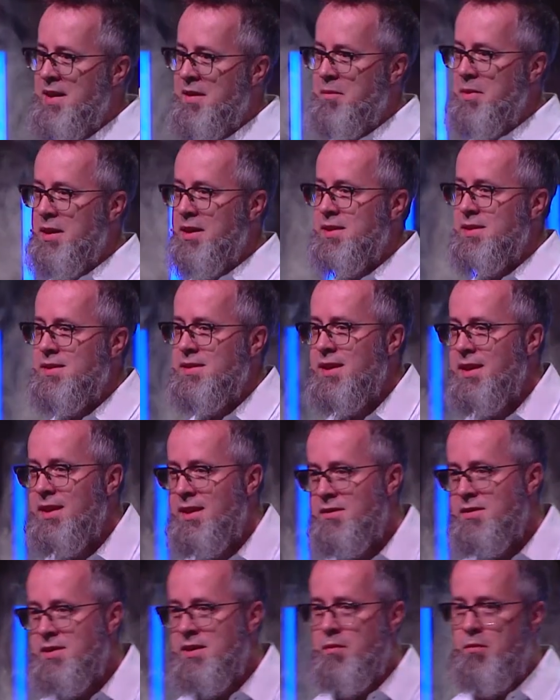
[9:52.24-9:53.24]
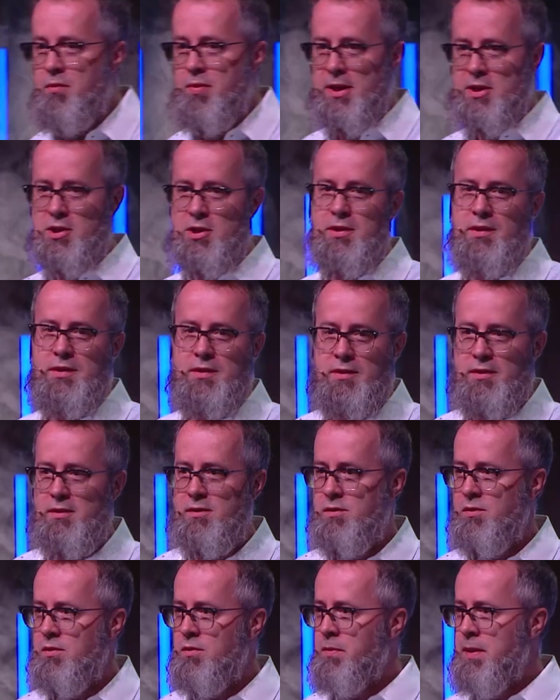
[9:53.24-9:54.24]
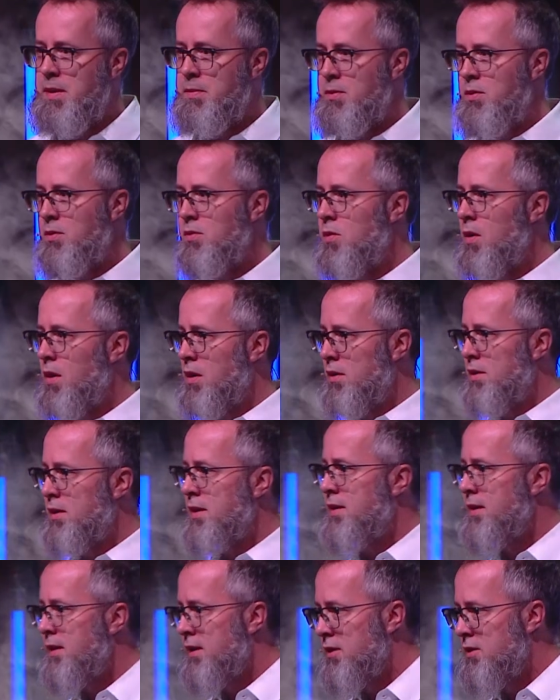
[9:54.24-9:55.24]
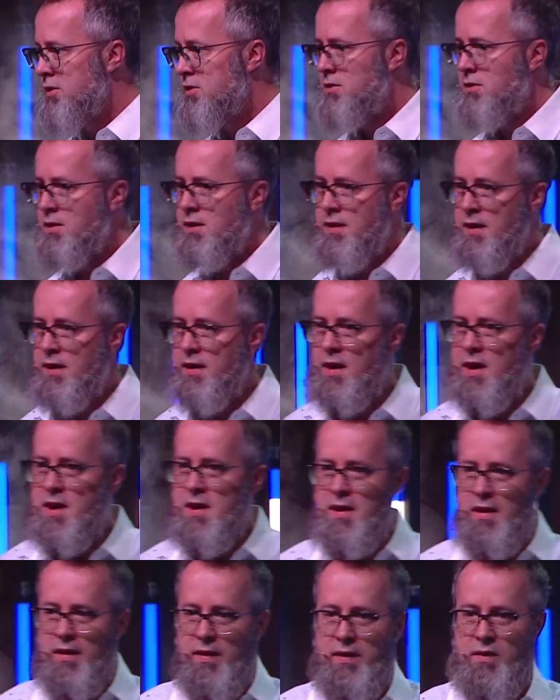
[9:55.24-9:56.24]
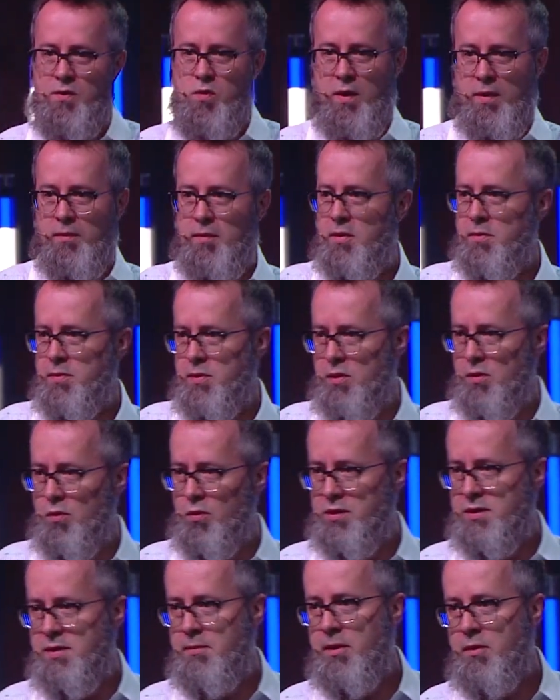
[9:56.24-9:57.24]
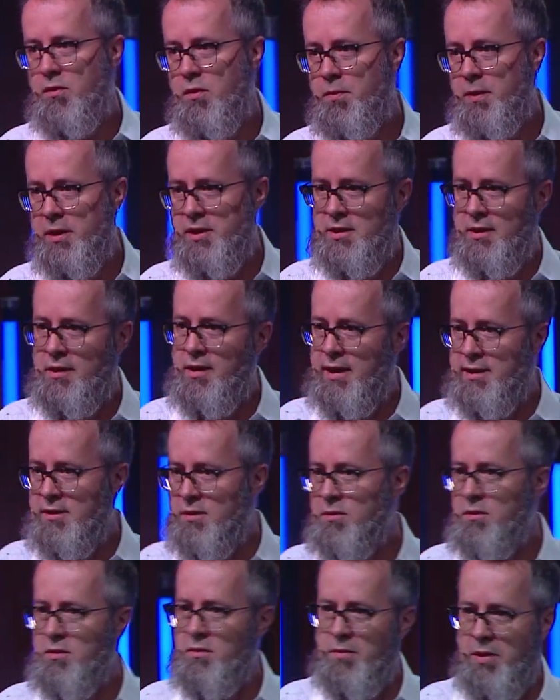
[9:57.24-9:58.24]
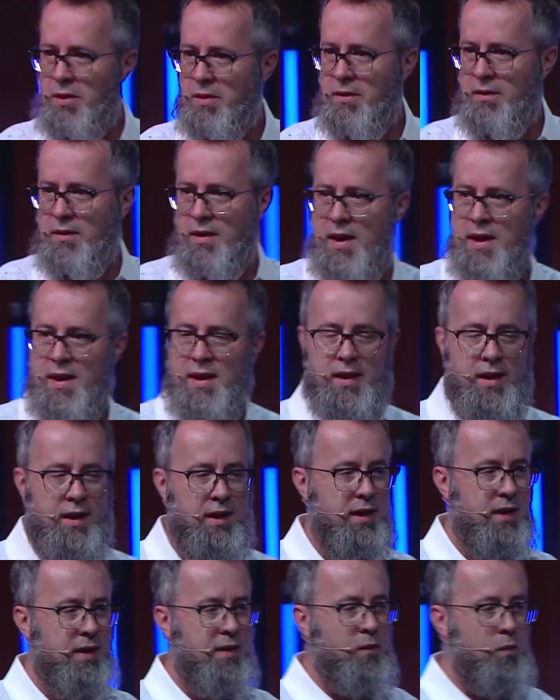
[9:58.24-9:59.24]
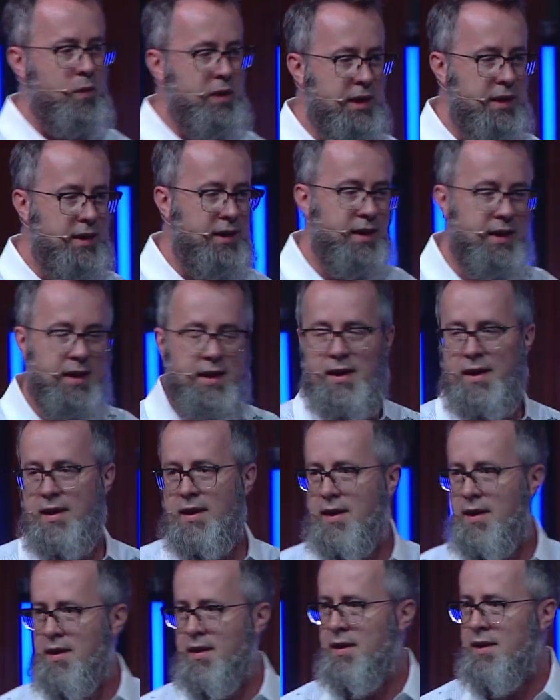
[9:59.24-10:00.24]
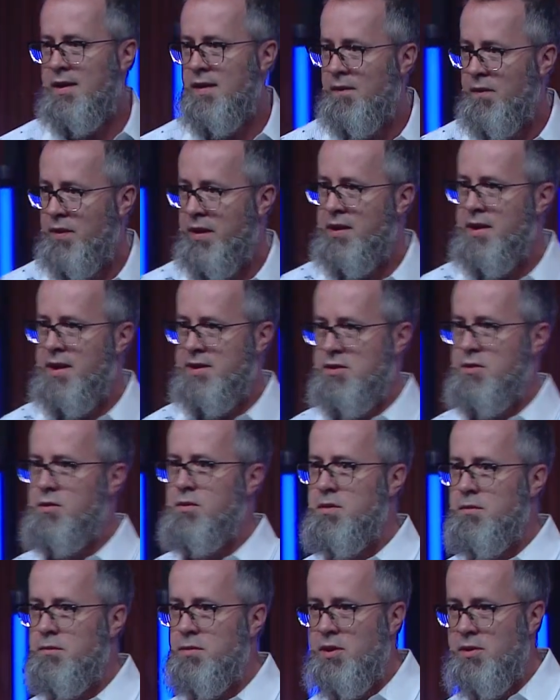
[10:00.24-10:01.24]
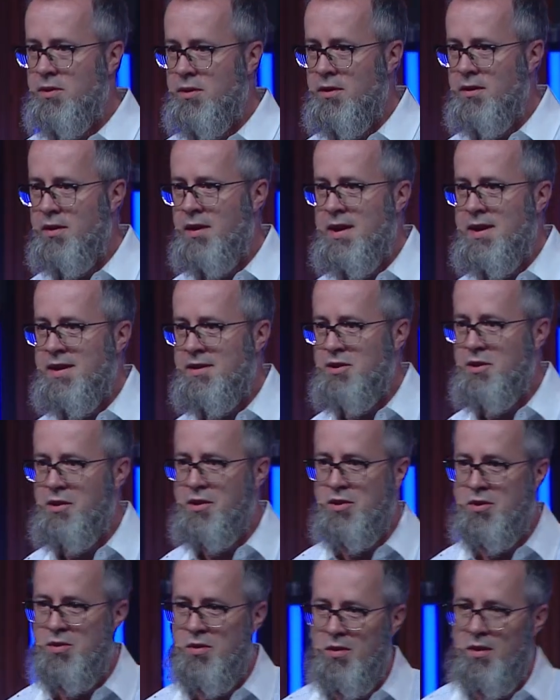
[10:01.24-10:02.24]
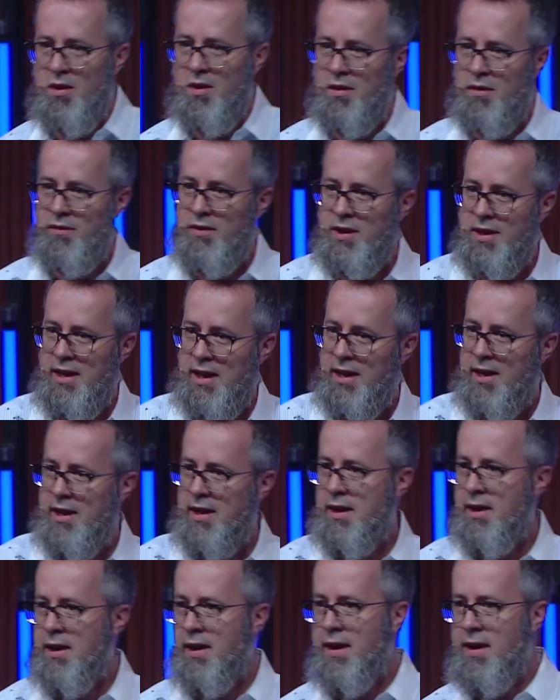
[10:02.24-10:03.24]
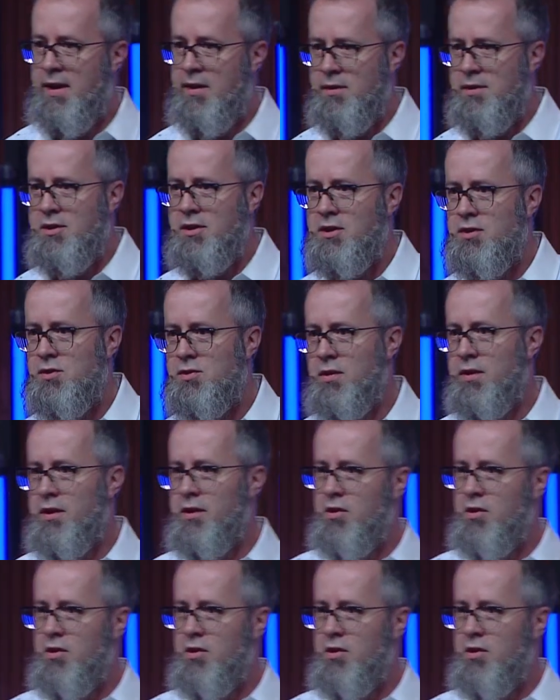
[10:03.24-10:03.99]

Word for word: because it gives the impression to people who aren't in the industry that the quantum computer will somehow replace the classical computer. Uh, we need the classical computer to control all of the data in and out, to control the